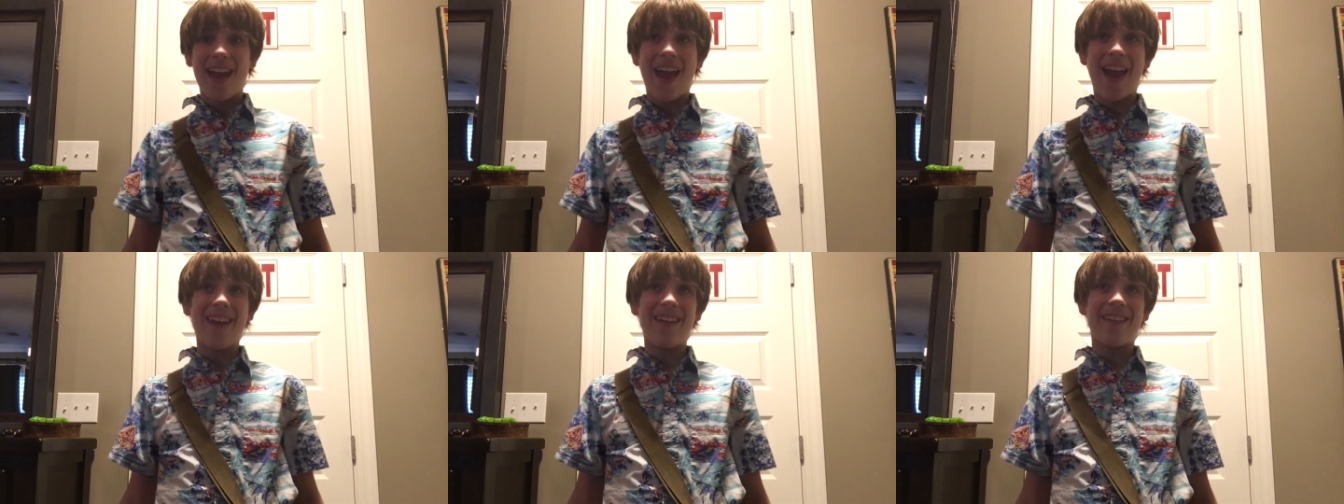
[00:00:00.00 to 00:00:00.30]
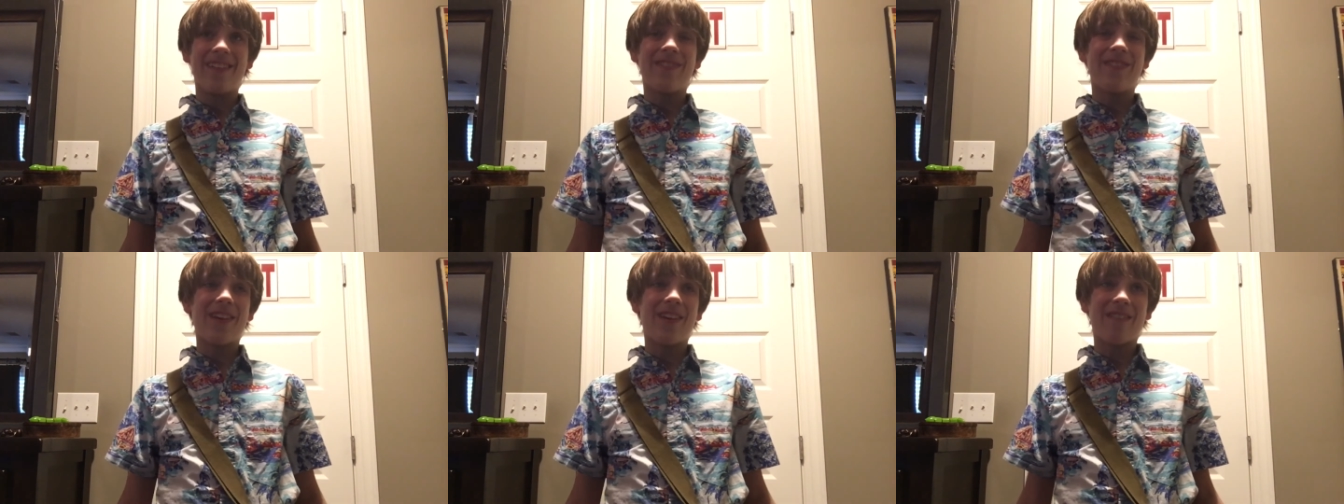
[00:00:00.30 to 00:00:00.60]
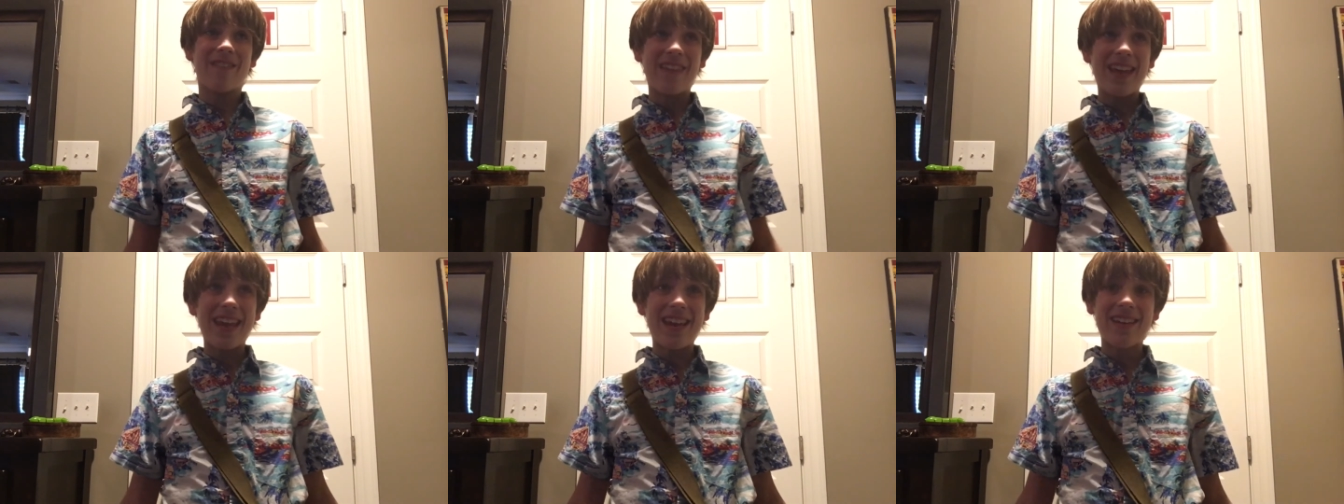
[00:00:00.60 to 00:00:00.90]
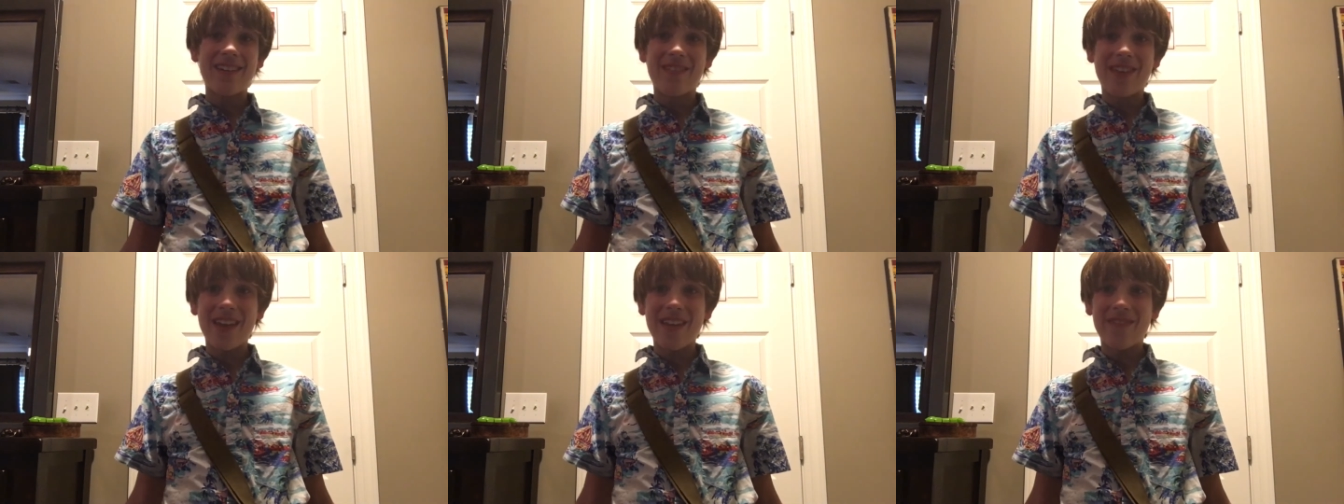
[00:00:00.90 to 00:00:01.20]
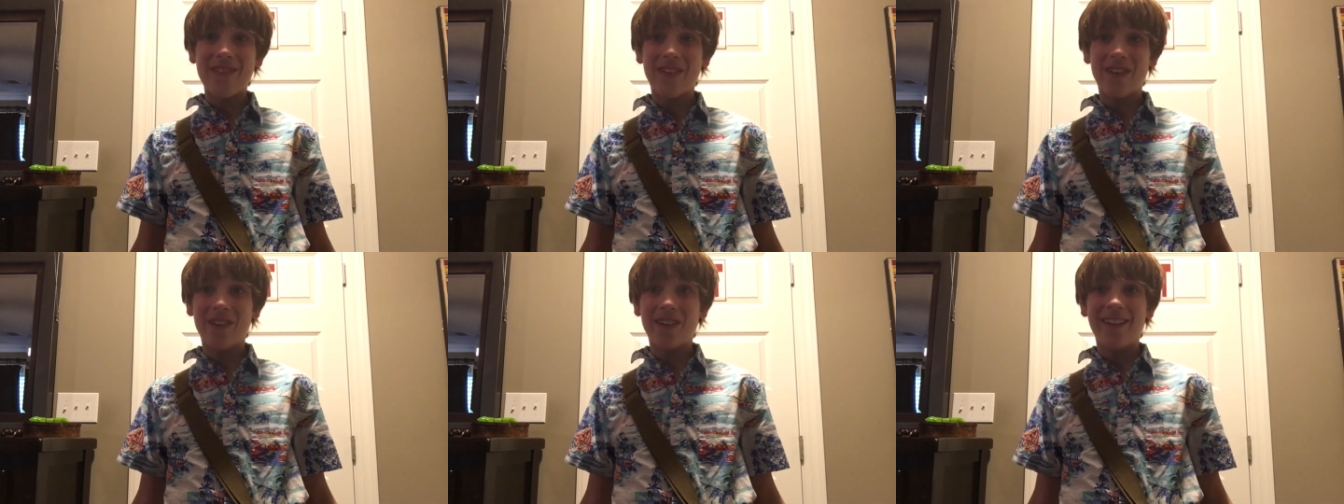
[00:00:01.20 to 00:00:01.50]
and if you're mean to
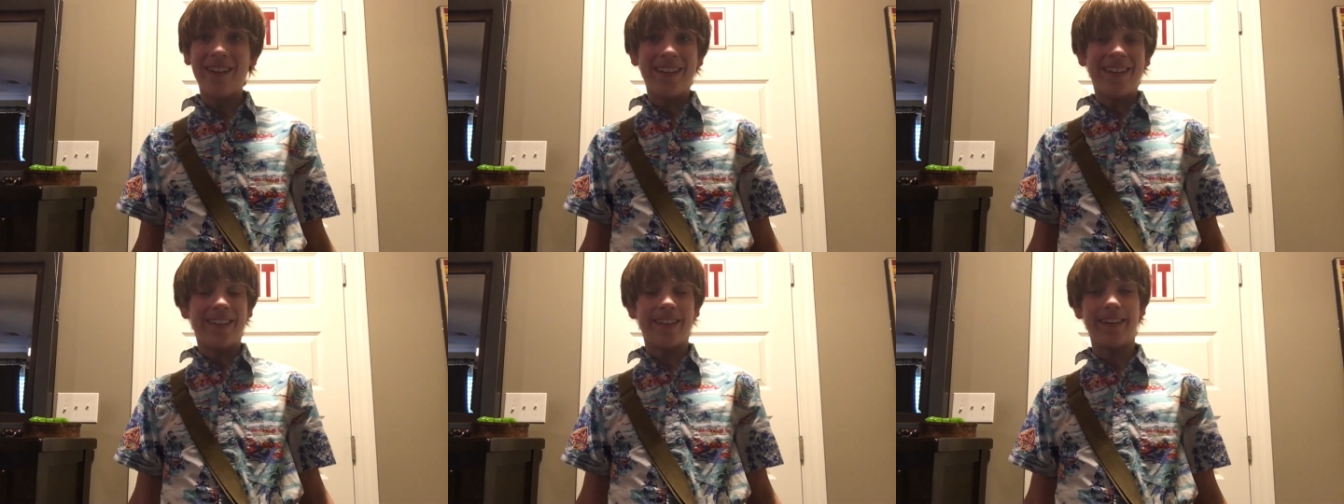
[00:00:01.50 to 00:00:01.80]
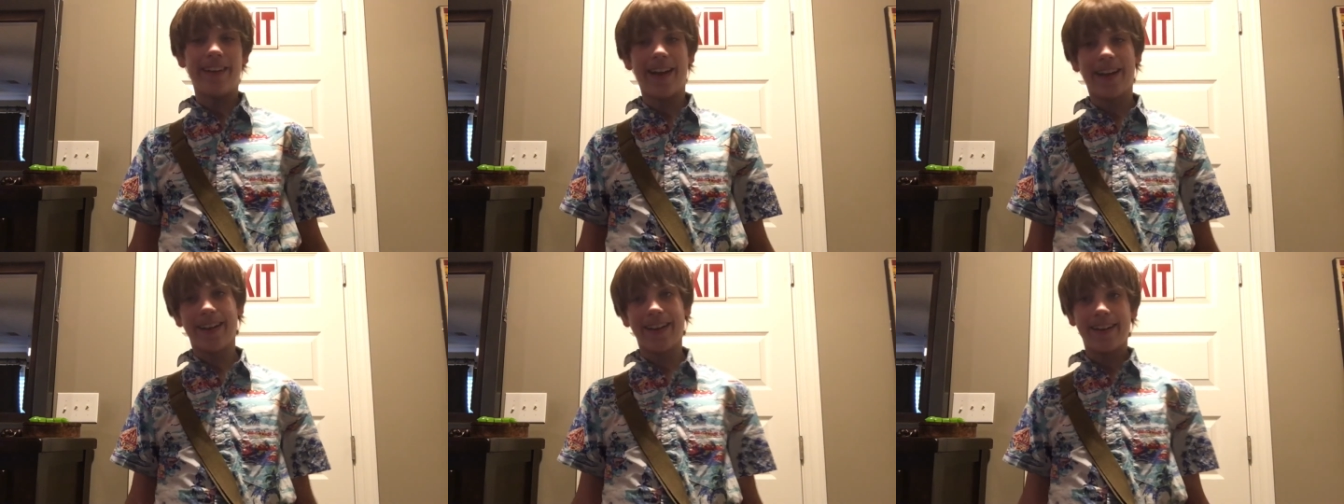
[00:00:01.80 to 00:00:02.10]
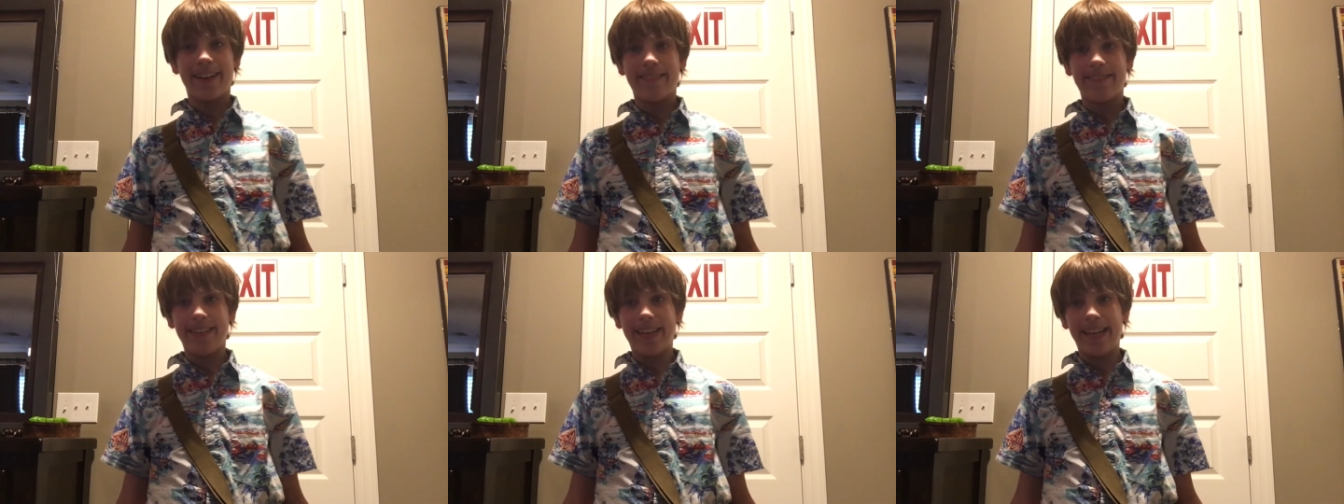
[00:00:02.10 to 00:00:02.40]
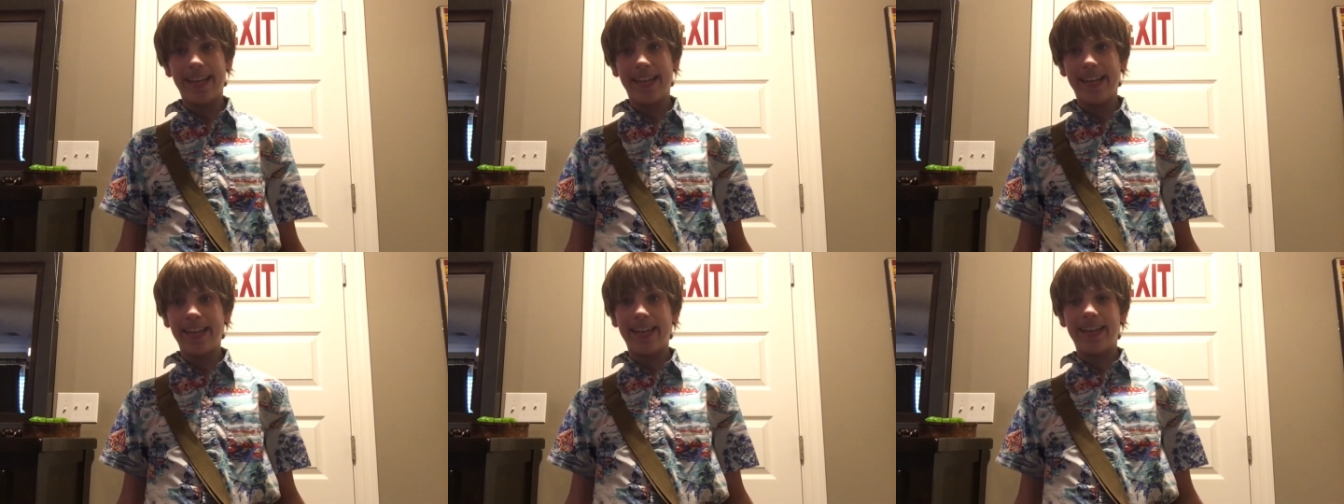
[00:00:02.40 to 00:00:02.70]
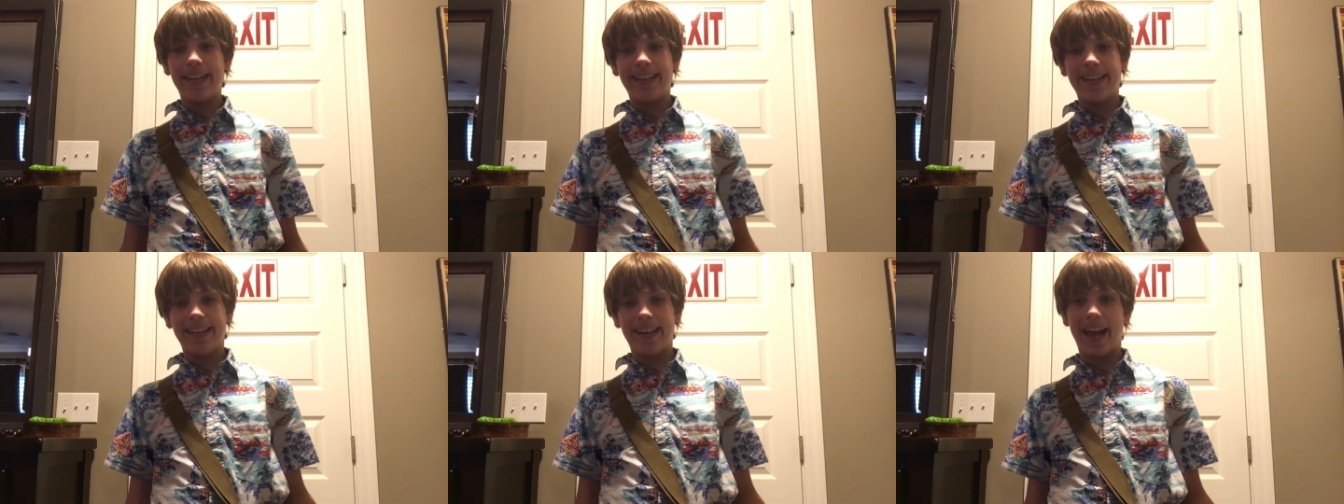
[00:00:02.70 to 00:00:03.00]
people, they're not going to be
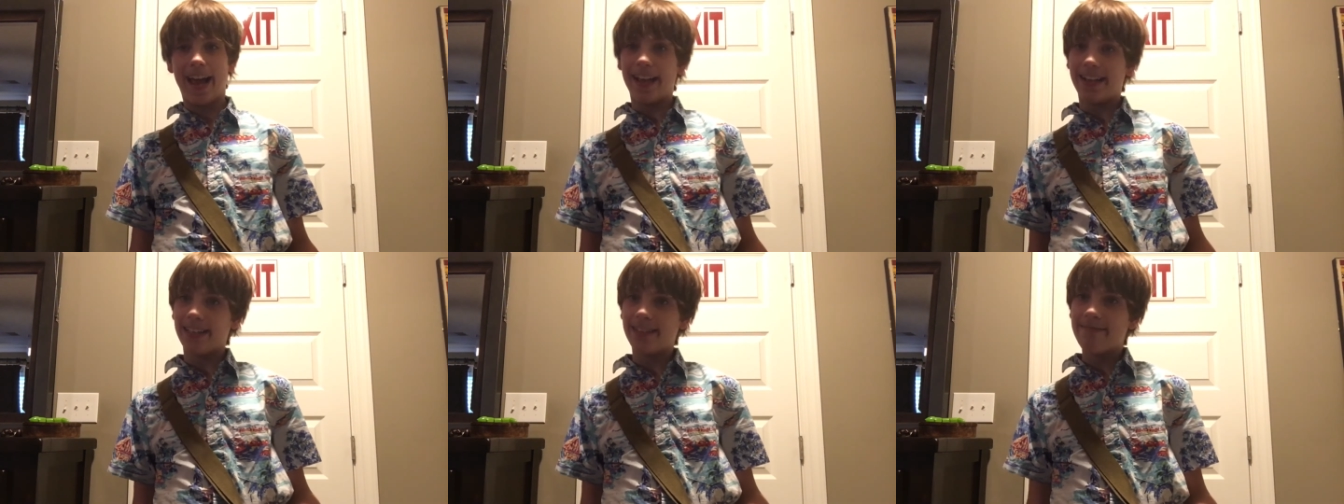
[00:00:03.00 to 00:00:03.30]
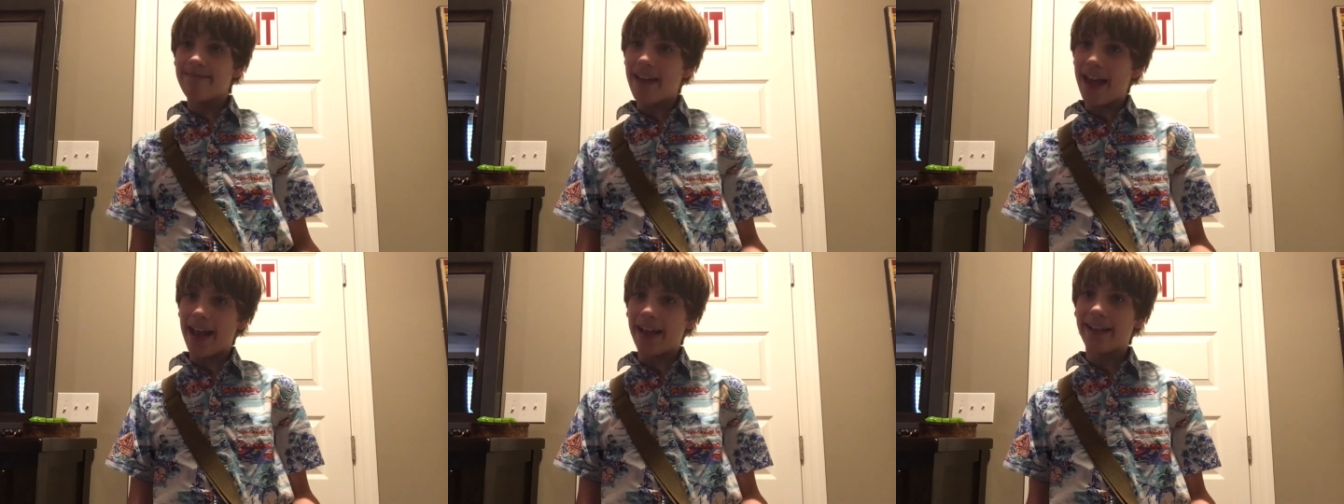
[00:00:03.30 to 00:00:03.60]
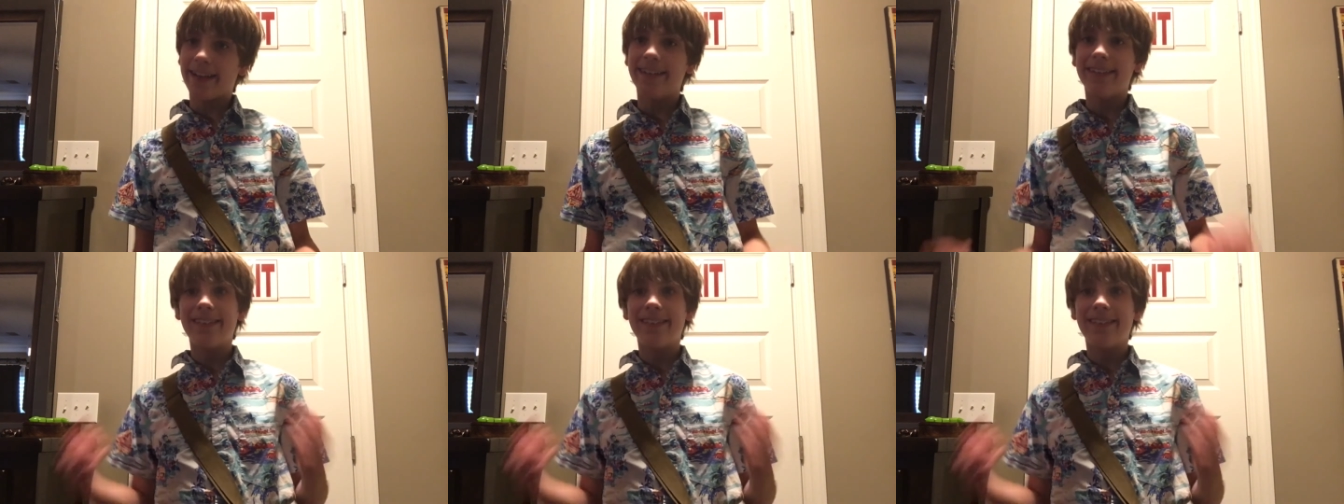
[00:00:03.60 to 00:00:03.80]
nice back.